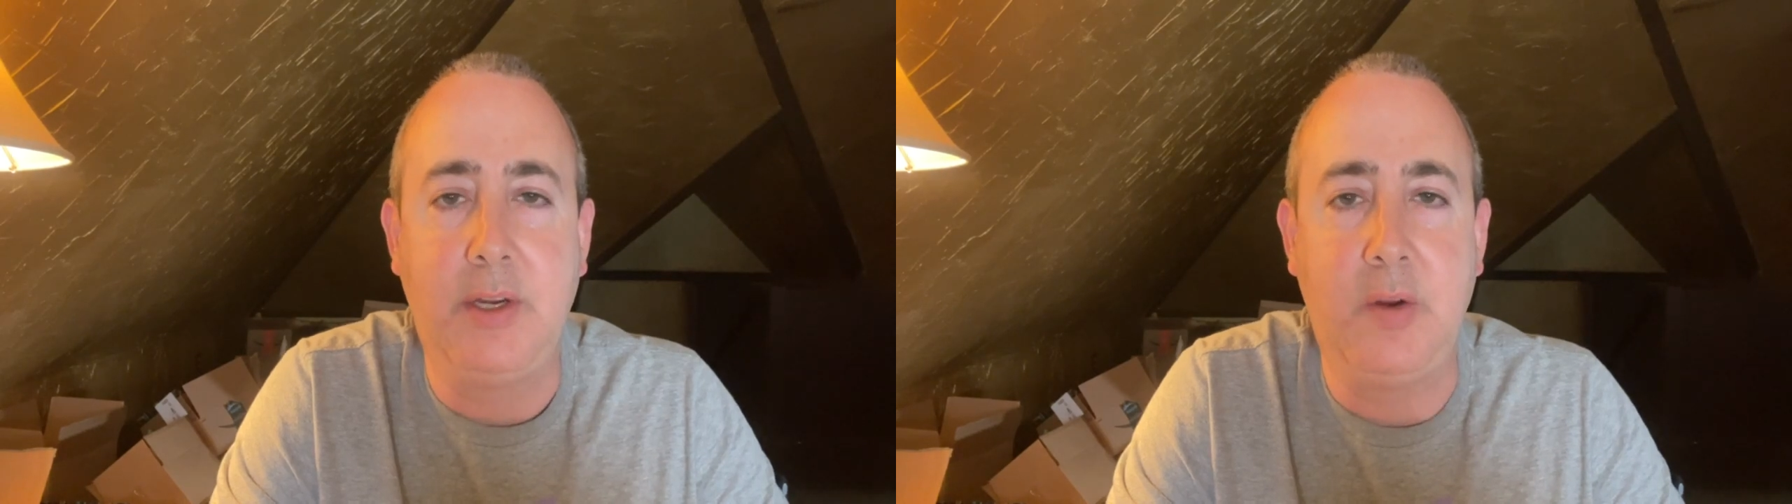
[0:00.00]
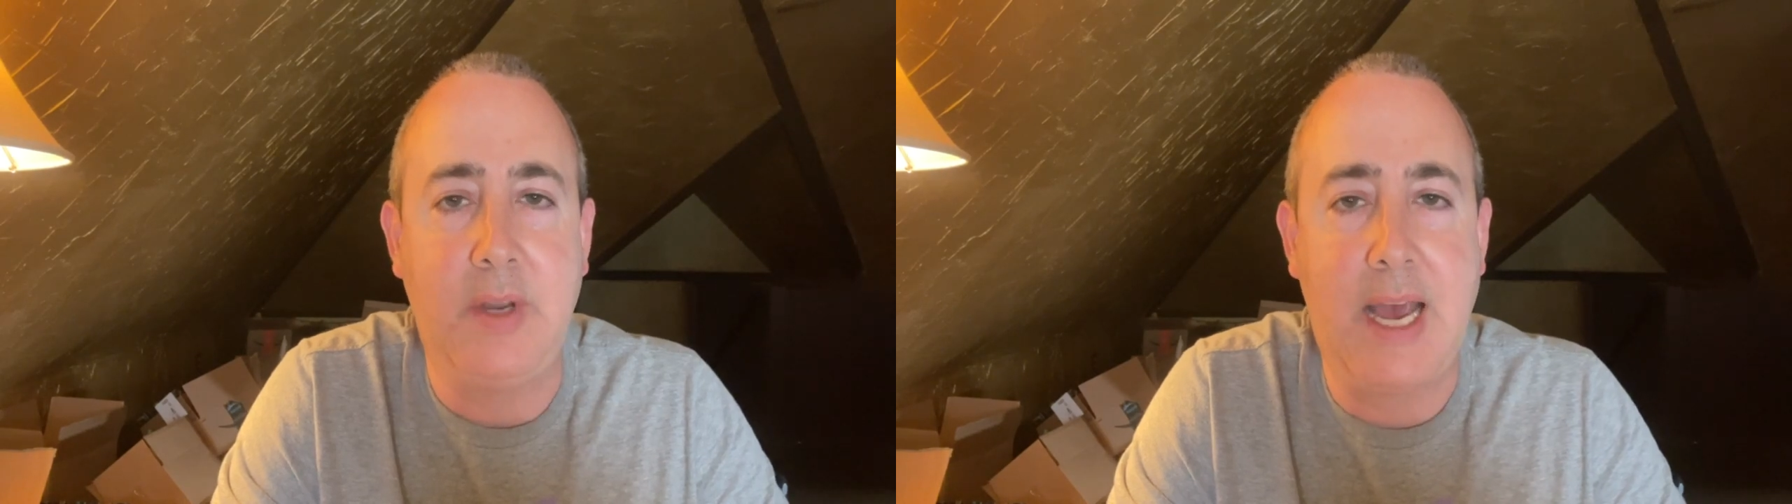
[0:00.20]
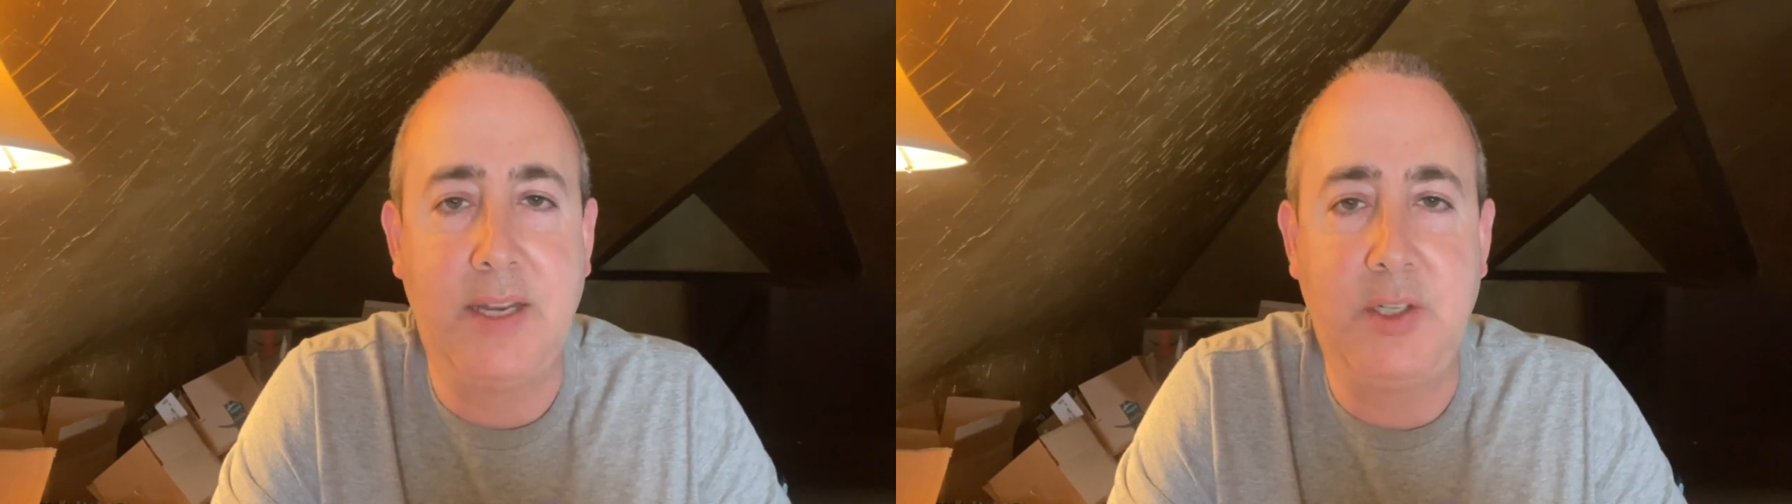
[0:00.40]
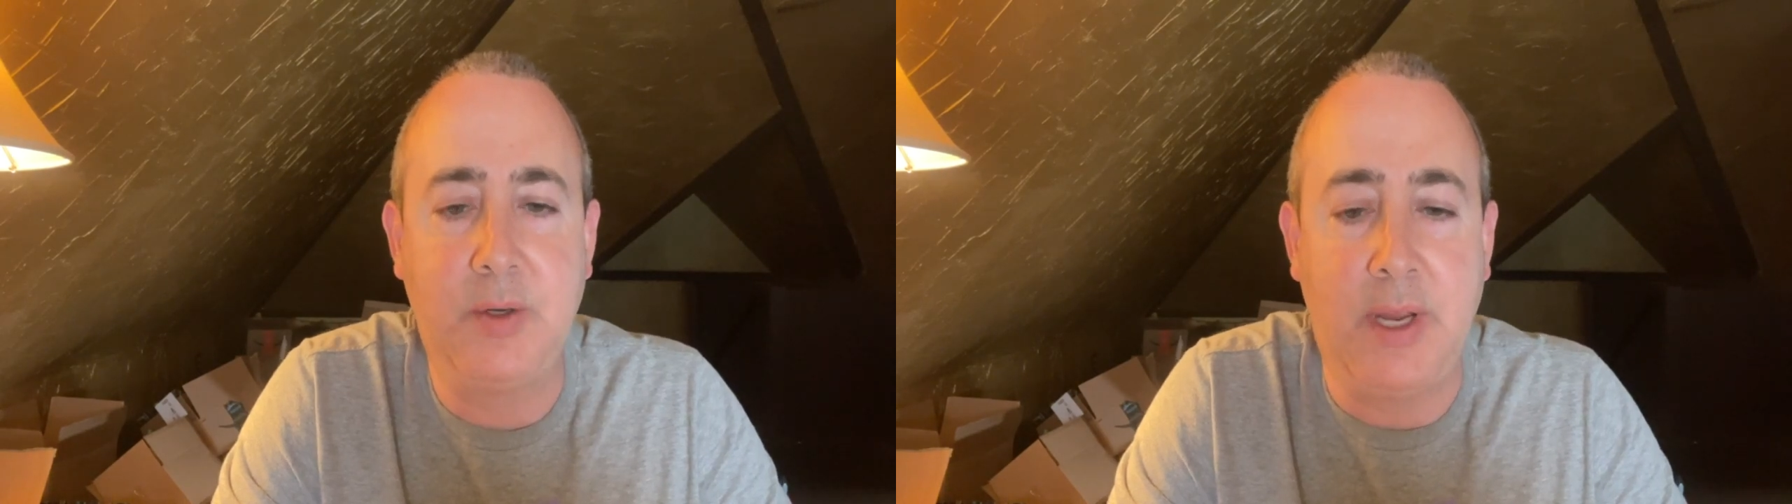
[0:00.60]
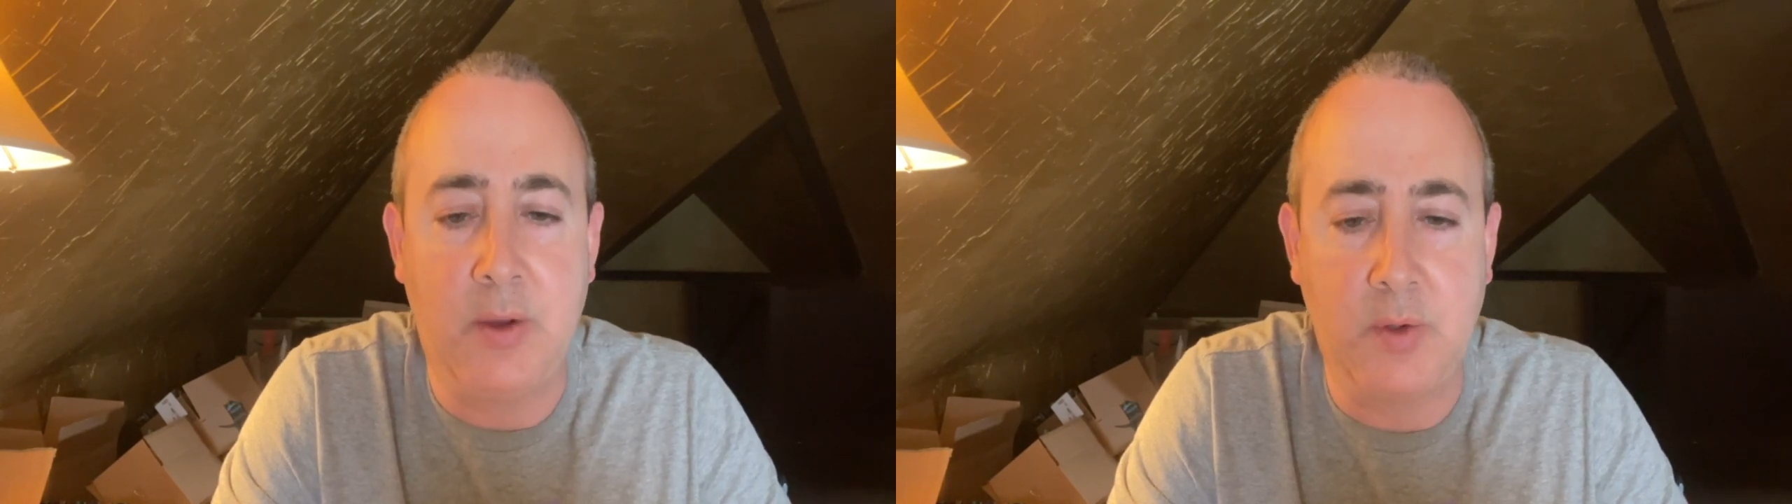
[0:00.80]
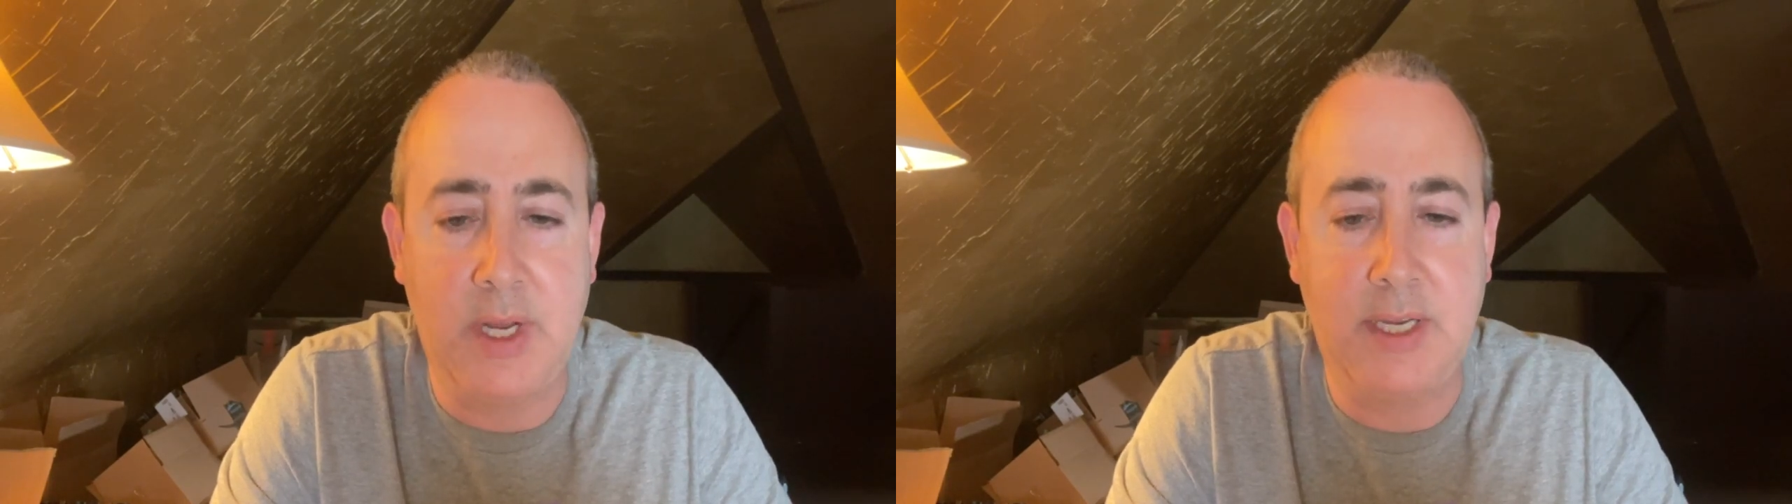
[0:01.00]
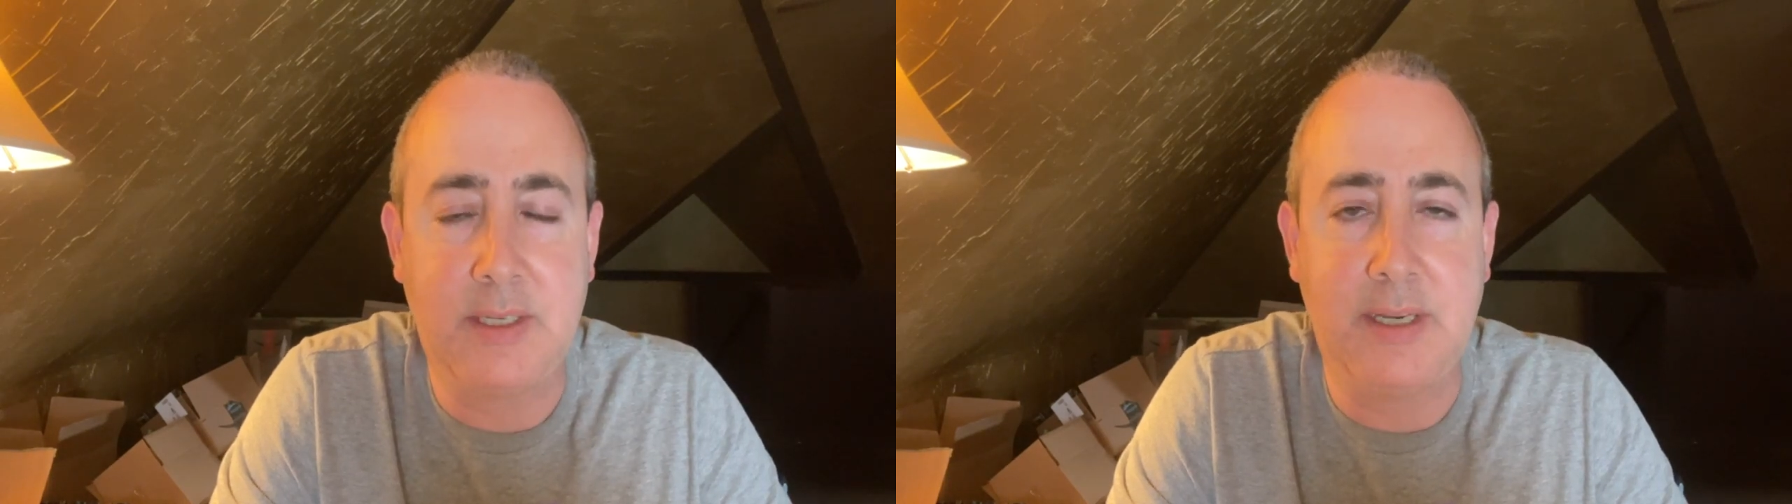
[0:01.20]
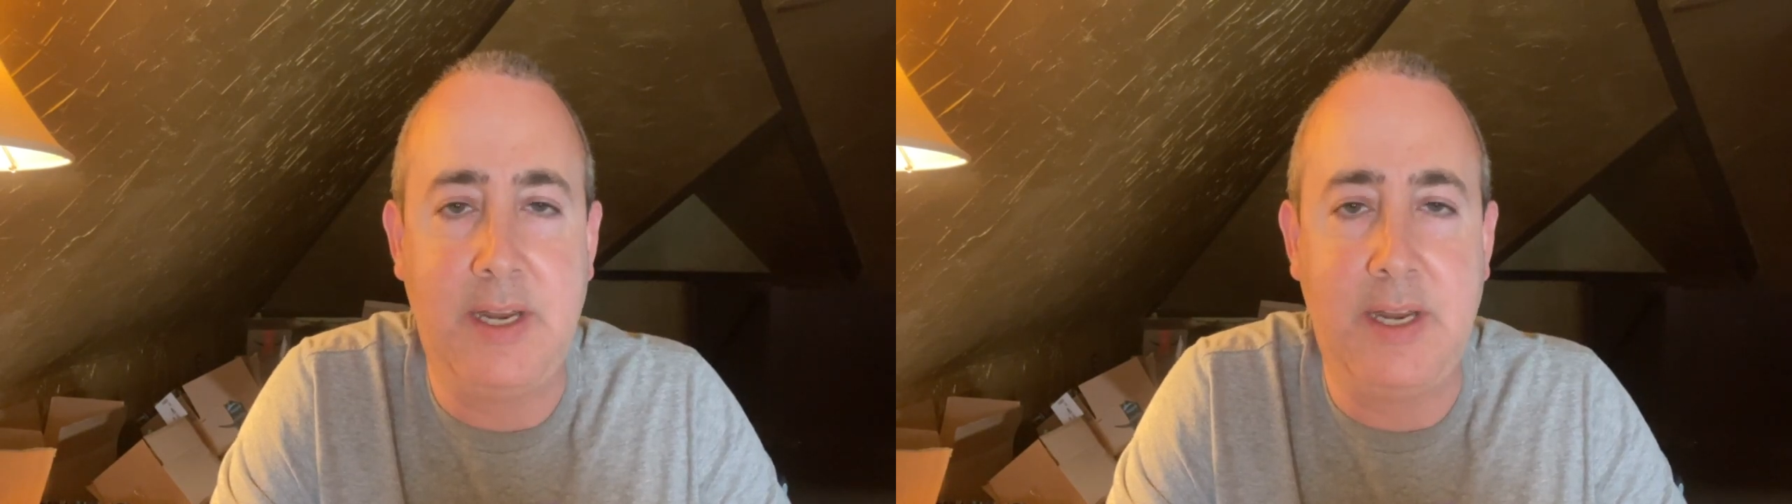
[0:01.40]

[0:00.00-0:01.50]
You're not your illness,